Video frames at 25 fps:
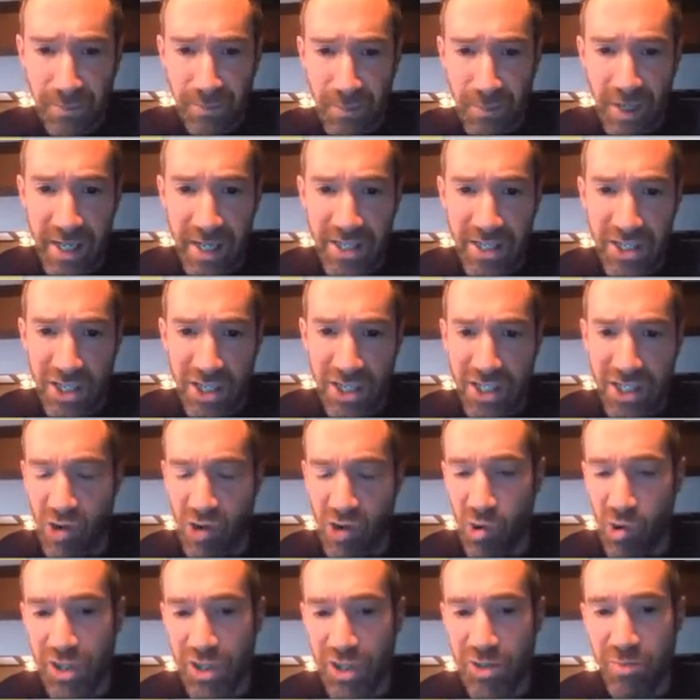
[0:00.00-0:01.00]
It's just a
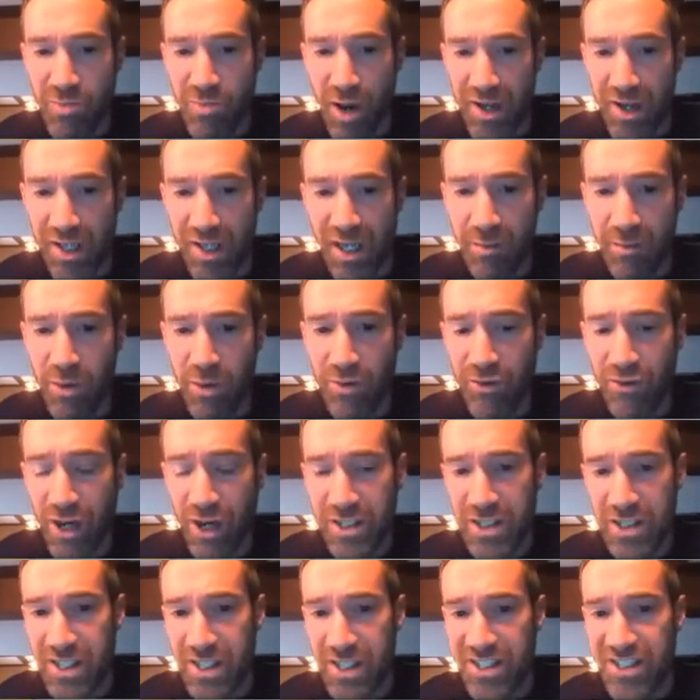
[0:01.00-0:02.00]
corresponding number of
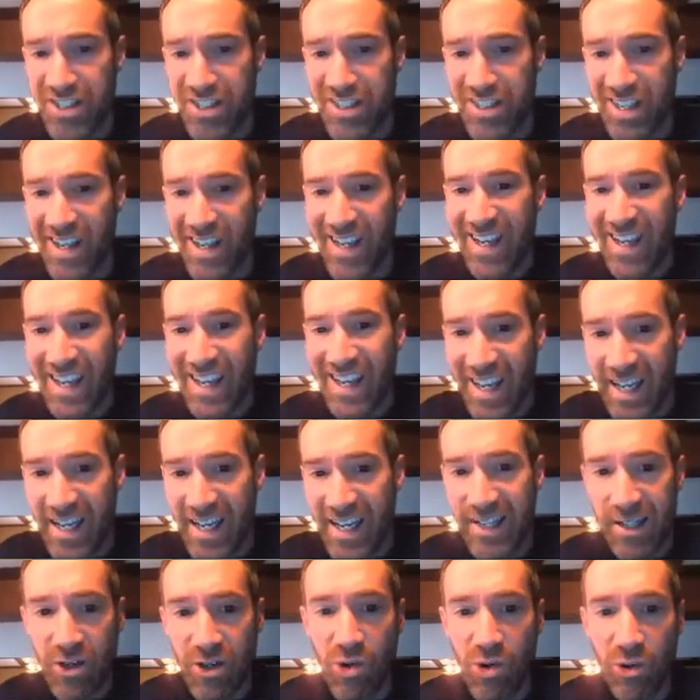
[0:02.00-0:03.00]
oscillations
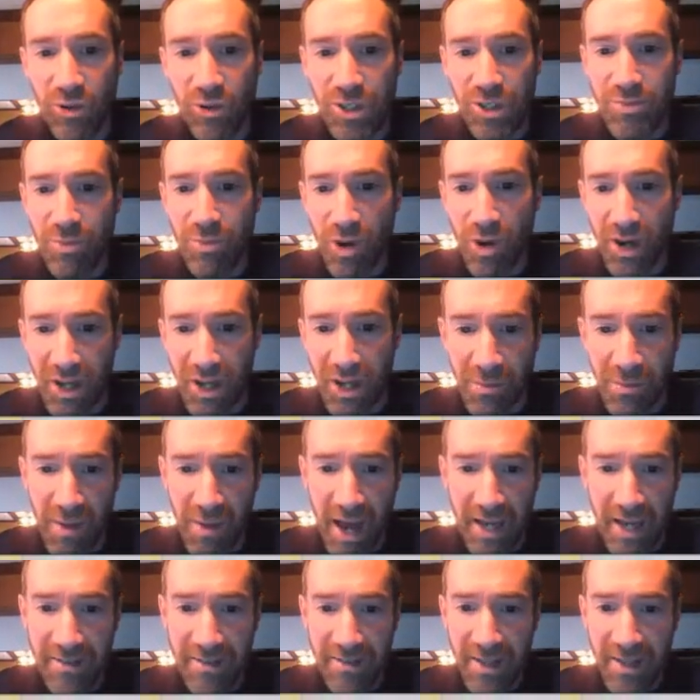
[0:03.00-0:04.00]
and a corresponding
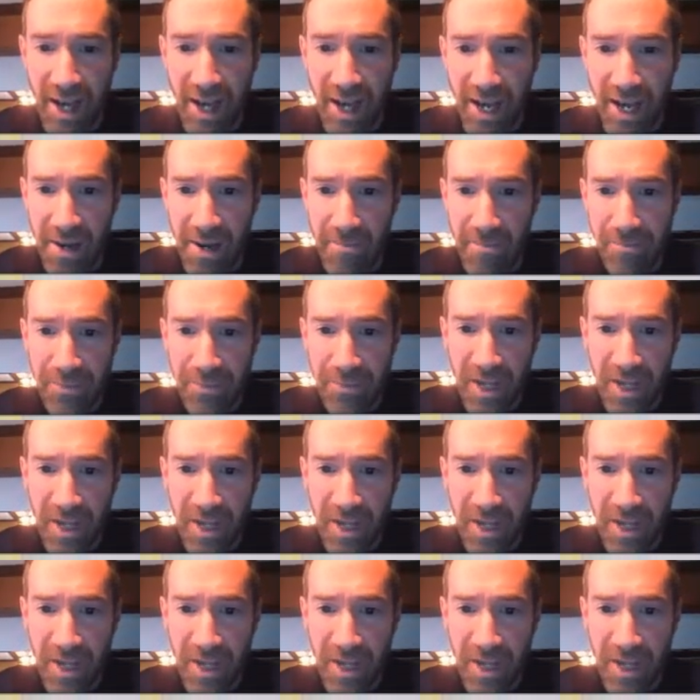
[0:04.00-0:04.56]
amount of time.